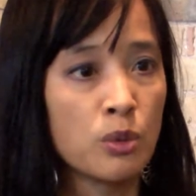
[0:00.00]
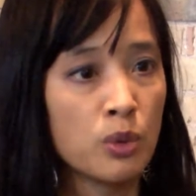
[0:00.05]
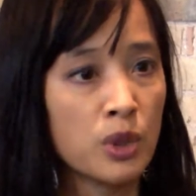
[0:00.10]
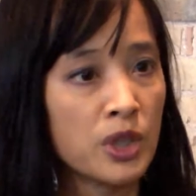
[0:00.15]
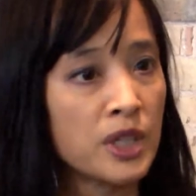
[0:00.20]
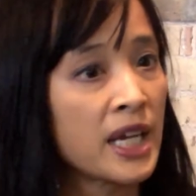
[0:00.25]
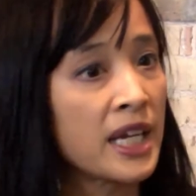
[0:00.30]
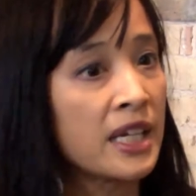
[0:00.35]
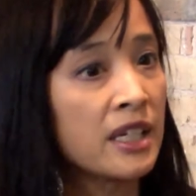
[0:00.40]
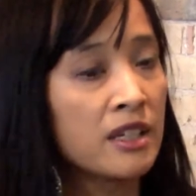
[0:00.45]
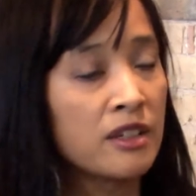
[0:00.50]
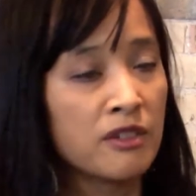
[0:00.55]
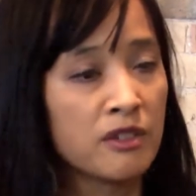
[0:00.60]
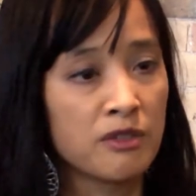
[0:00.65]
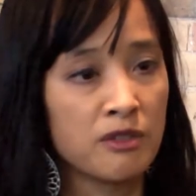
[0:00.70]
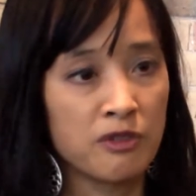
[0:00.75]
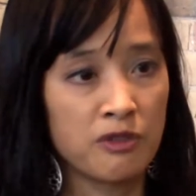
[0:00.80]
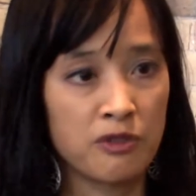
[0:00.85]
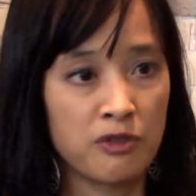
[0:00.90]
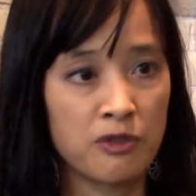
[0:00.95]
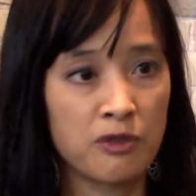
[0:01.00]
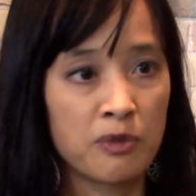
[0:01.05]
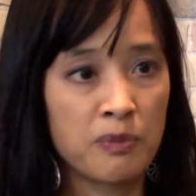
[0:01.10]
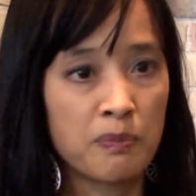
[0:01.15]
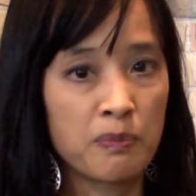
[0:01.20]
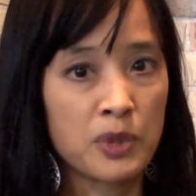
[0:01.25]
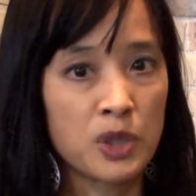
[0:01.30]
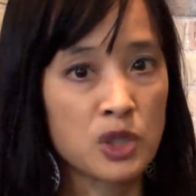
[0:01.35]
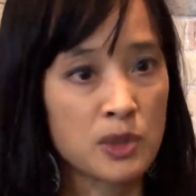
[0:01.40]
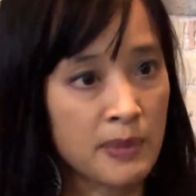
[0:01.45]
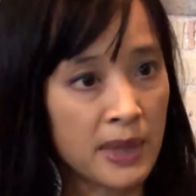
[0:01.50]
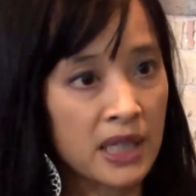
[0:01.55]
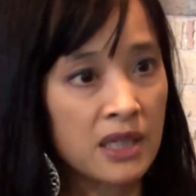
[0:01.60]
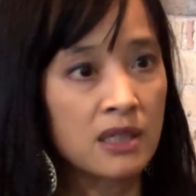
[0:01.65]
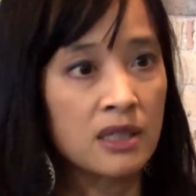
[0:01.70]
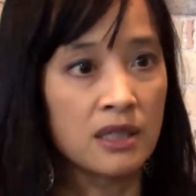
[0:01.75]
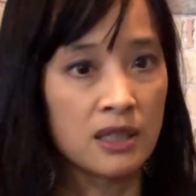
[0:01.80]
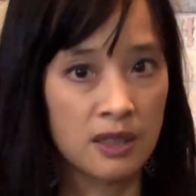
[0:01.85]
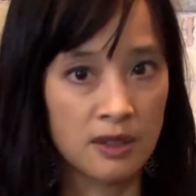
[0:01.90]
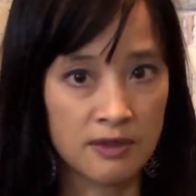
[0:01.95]
there were negative
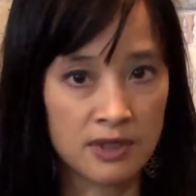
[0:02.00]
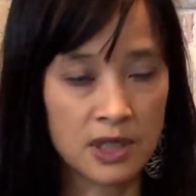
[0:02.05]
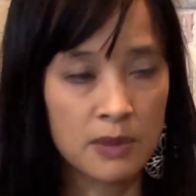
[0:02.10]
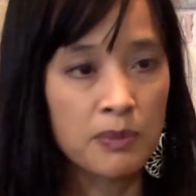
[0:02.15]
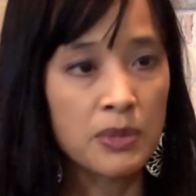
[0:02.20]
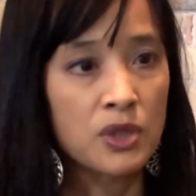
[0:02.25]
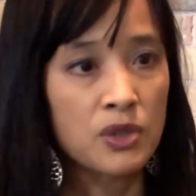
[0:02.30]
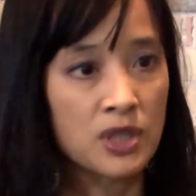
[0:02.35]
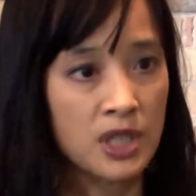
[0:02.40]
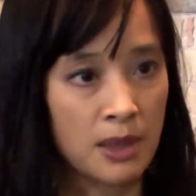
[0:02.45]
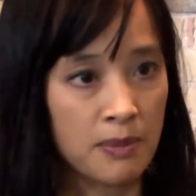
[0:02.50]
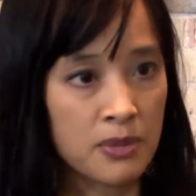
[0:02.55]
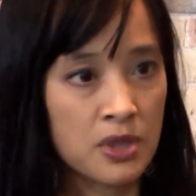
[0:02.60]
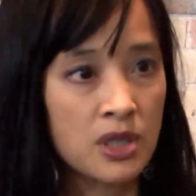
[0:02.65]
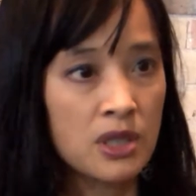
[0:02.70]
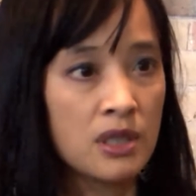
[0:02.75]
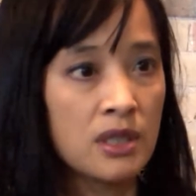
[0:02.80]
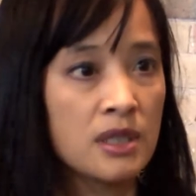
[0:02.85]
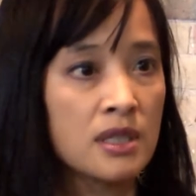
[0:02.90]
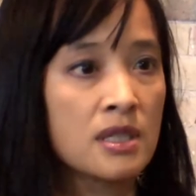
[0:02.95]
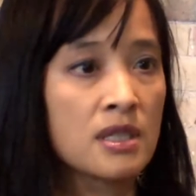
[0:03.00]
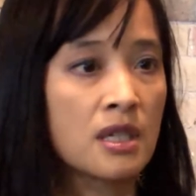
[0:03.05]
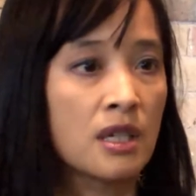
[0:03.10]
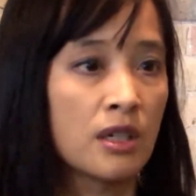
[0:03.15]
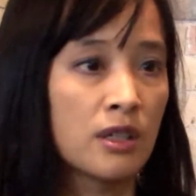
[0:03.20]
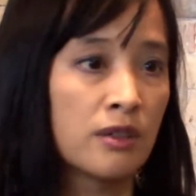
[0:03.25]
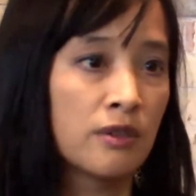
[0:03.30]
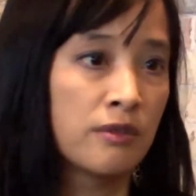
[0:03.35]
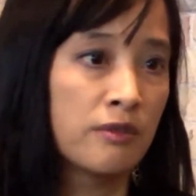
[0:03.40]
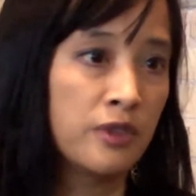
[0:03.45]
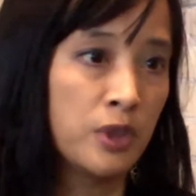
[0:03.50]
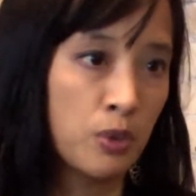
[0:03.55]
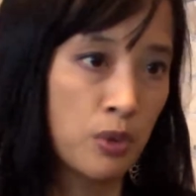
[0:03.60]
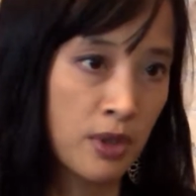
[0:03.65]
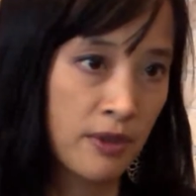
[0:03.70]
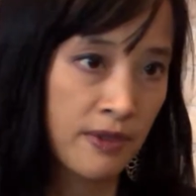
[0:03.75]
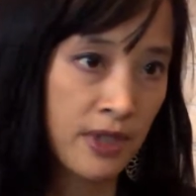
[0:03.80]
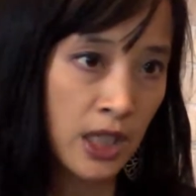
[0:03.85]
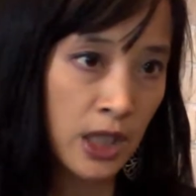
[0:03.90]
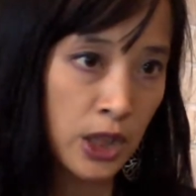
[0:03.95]
perspectives and perceptions of
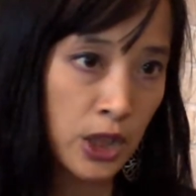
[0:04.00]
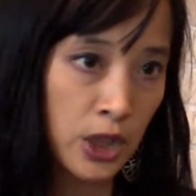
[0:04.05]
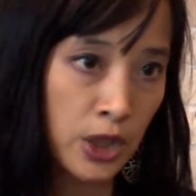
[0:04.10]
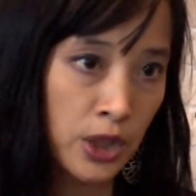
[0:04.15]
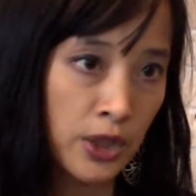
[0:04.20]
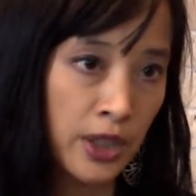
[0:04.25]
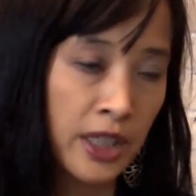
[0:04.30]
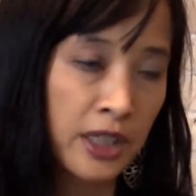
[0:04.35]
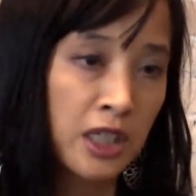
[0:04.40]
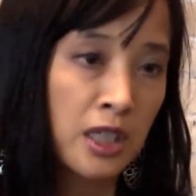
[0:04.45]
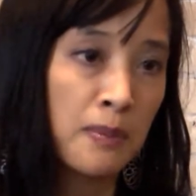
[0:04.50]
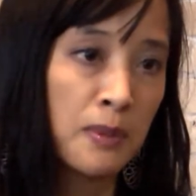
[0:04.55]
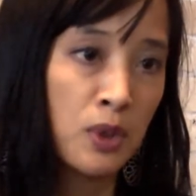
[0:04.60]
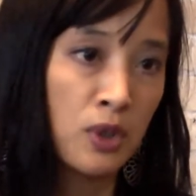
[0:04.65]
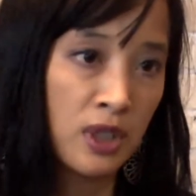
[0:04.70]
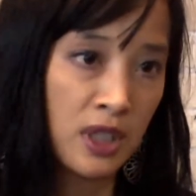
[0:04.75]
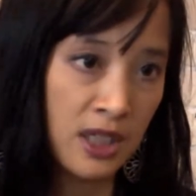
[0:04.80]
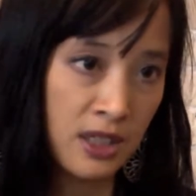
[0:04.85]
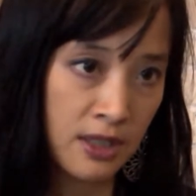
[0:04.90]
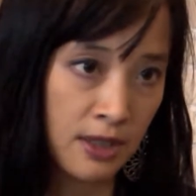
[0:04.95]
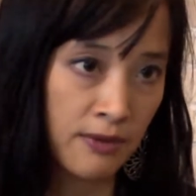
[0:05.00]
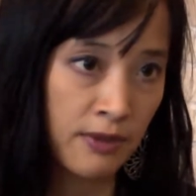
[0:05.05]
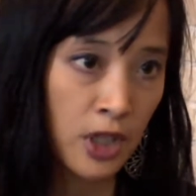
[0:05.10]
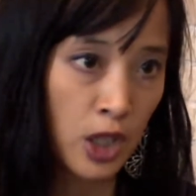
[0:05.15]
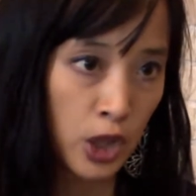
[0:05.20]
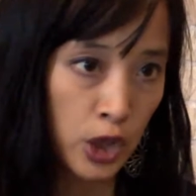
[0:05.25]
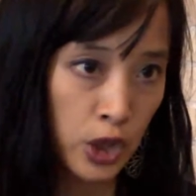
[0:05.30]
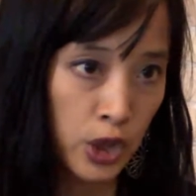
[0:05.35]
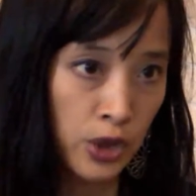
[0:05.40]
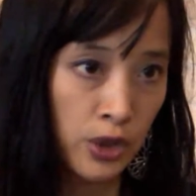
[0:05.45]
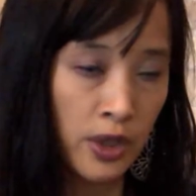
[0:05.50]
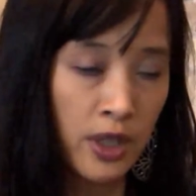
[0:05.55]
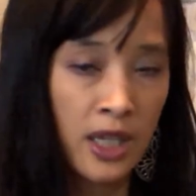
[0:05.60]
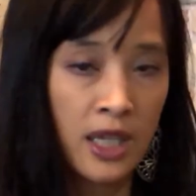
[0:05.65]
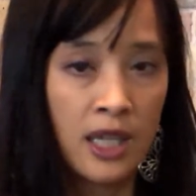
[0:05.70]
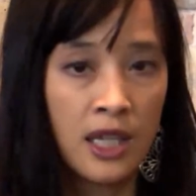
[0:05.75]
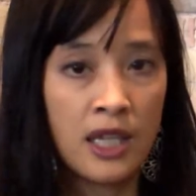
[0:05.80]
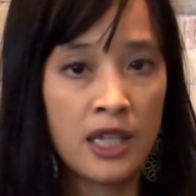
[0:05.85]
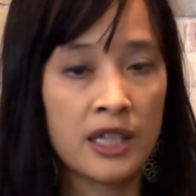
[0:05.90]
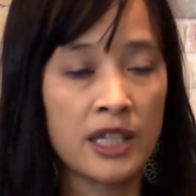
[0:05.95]
youth of color and communities of color
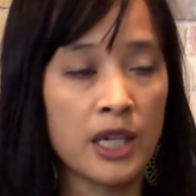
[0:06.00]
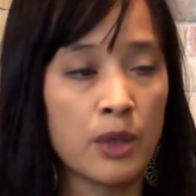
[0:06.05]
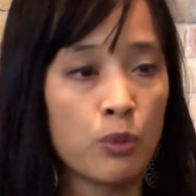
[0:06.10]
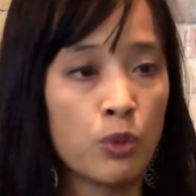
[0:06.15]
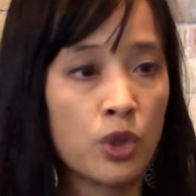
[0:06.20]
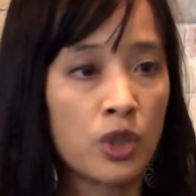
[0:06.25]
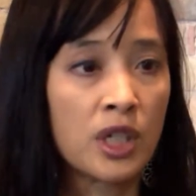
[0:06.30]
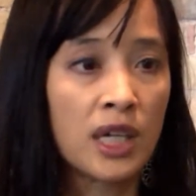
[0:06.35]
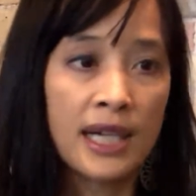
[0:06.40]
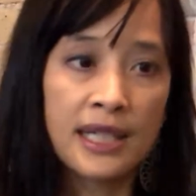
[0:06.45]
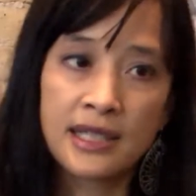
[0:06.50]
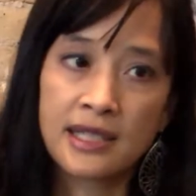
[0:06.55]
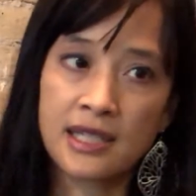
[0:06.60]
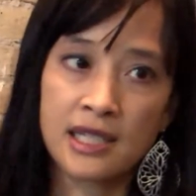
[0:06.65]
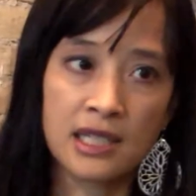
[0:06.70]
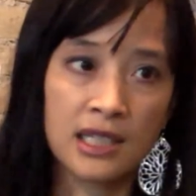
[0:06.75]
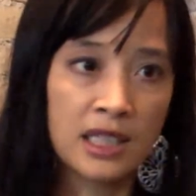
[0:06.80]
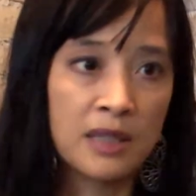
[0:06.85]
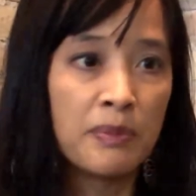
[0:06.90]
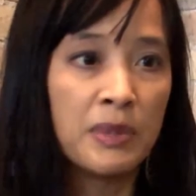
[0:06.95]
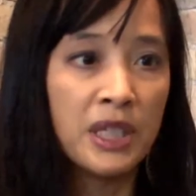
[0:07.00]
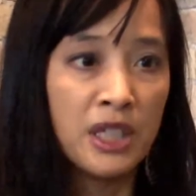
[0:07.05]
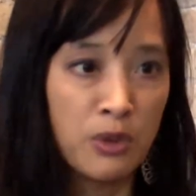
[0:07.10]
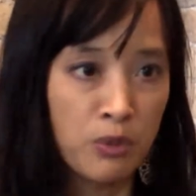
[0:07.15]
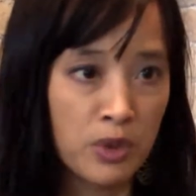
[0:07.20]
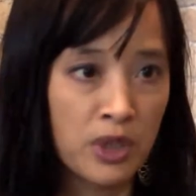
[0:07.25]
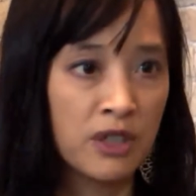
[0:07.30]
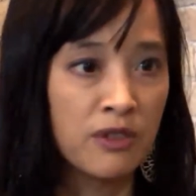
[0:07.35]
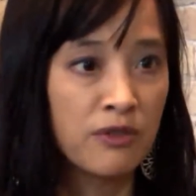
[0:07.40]
that were constantly being